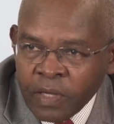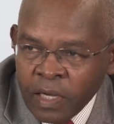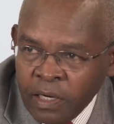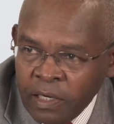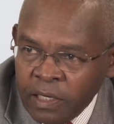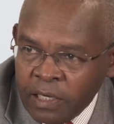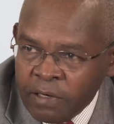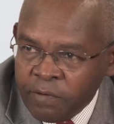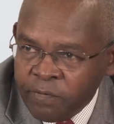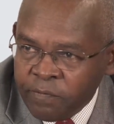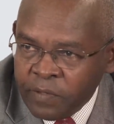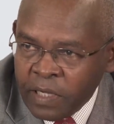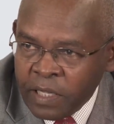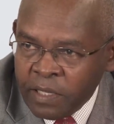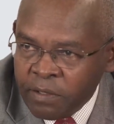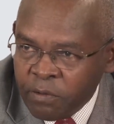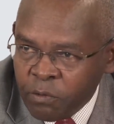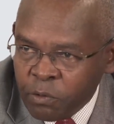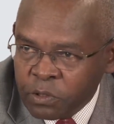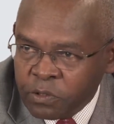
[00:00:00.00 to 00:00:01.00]

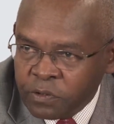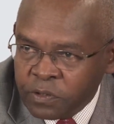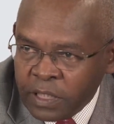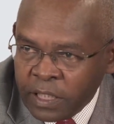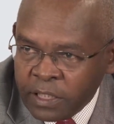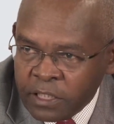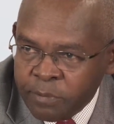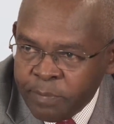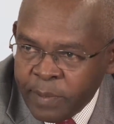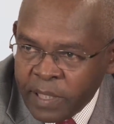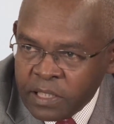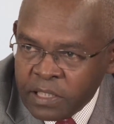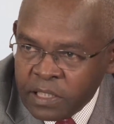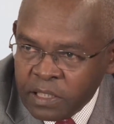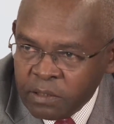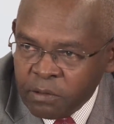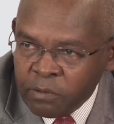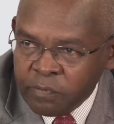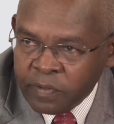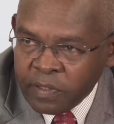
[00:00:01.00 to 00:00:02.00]
And those
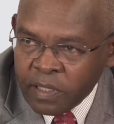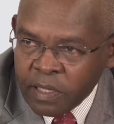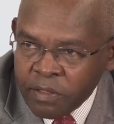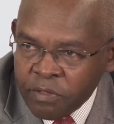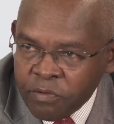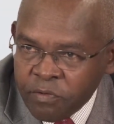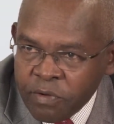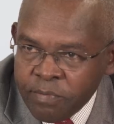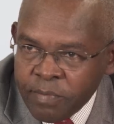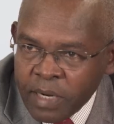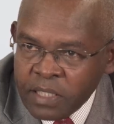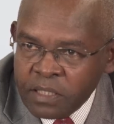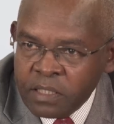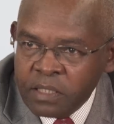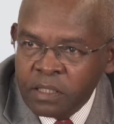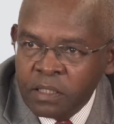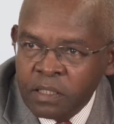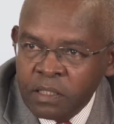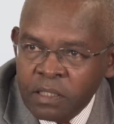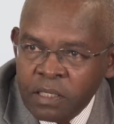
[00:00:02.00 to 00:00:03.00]
expecting over the 3
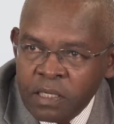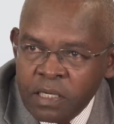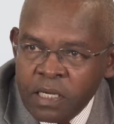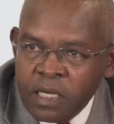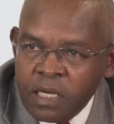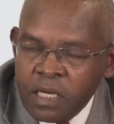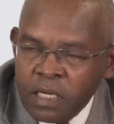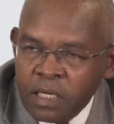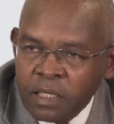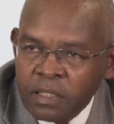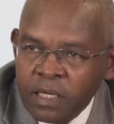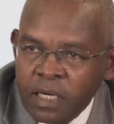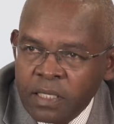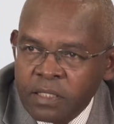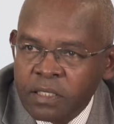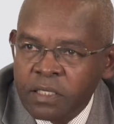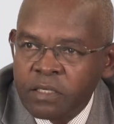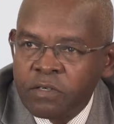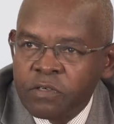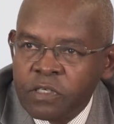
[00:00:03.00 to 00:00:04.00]
months, it
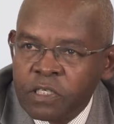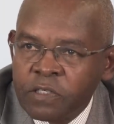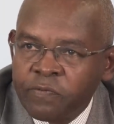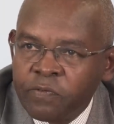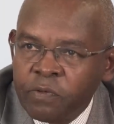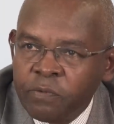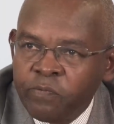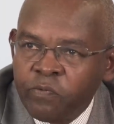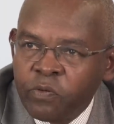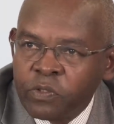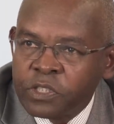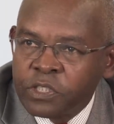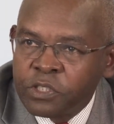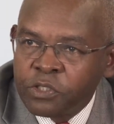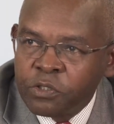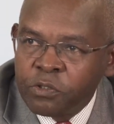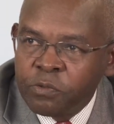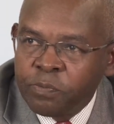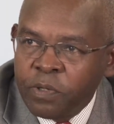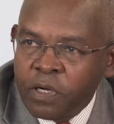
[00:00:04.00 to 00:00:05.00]
has increased from
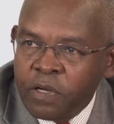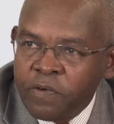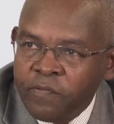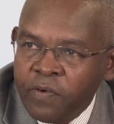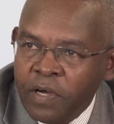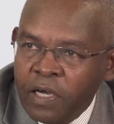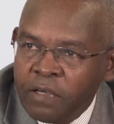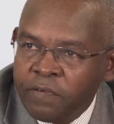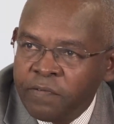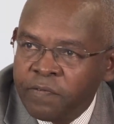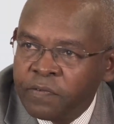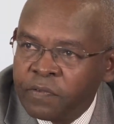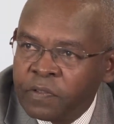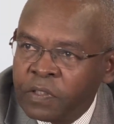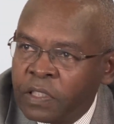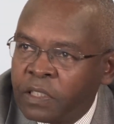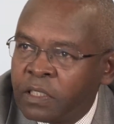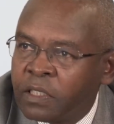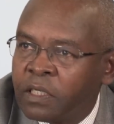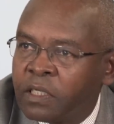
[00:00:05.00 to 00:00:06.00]
42.5
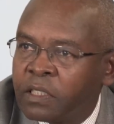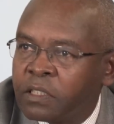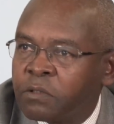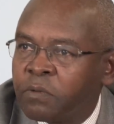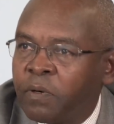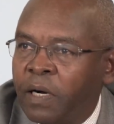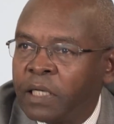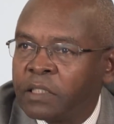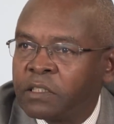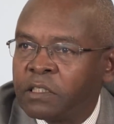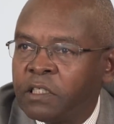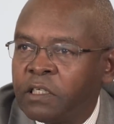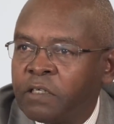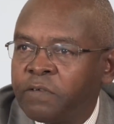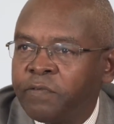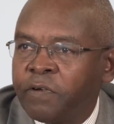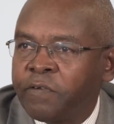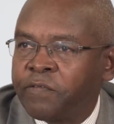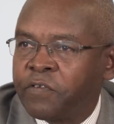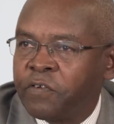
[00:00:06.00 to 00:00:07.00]
to actually
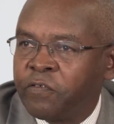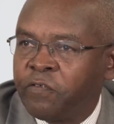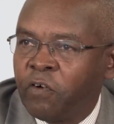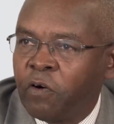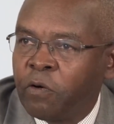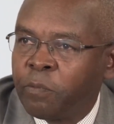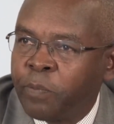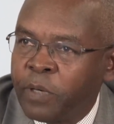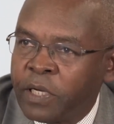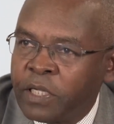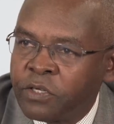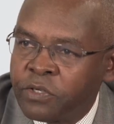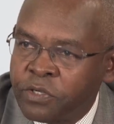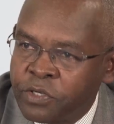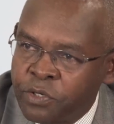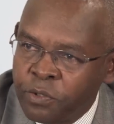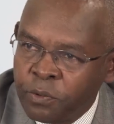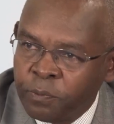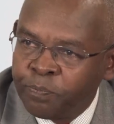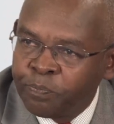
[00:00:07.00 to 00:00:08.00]

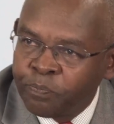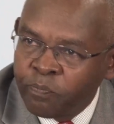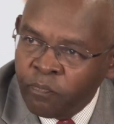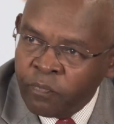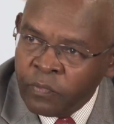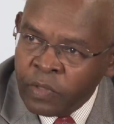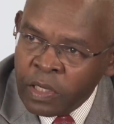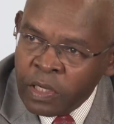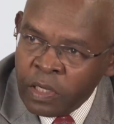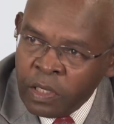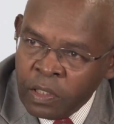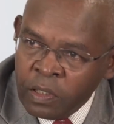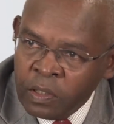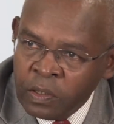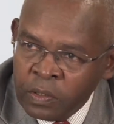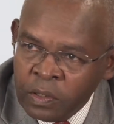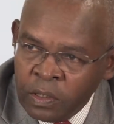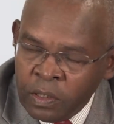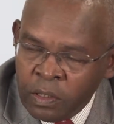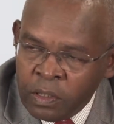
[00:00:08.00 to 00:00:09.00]
54.2.
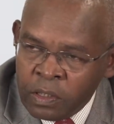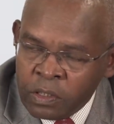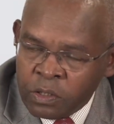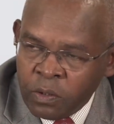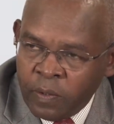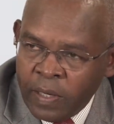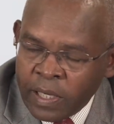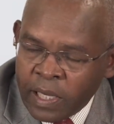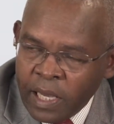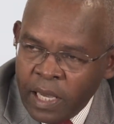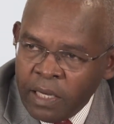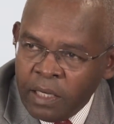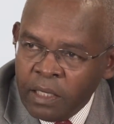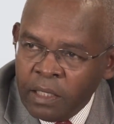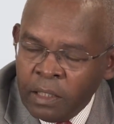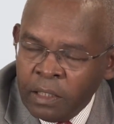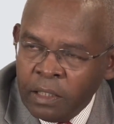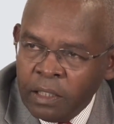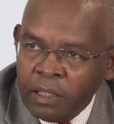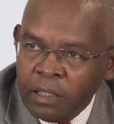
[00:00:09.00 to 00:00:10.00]
So again,
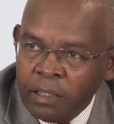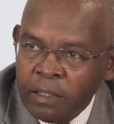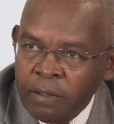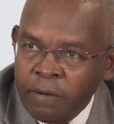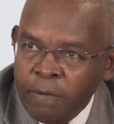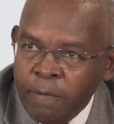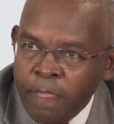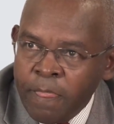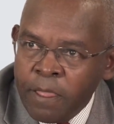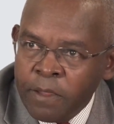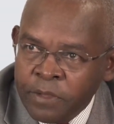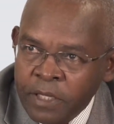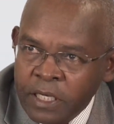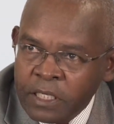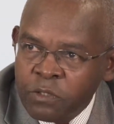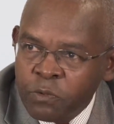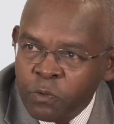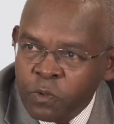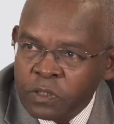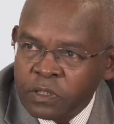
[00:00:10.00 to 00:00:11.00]

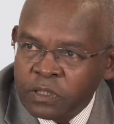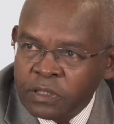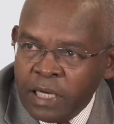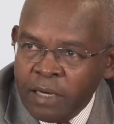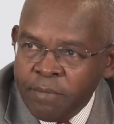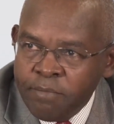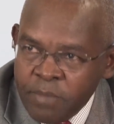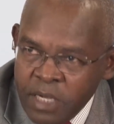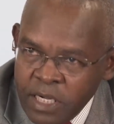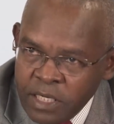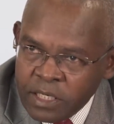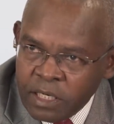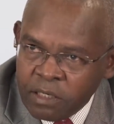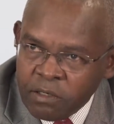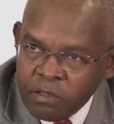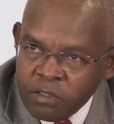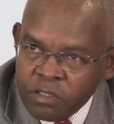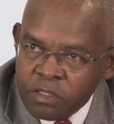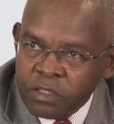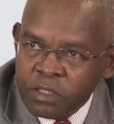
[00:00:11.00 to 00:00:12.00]
this was a major
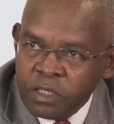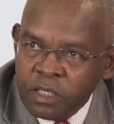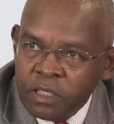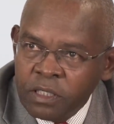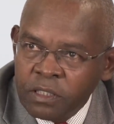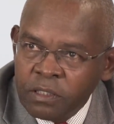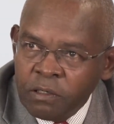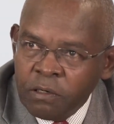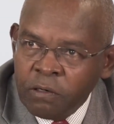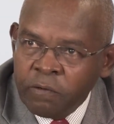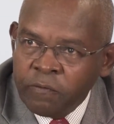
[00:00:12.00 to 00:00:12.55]
concern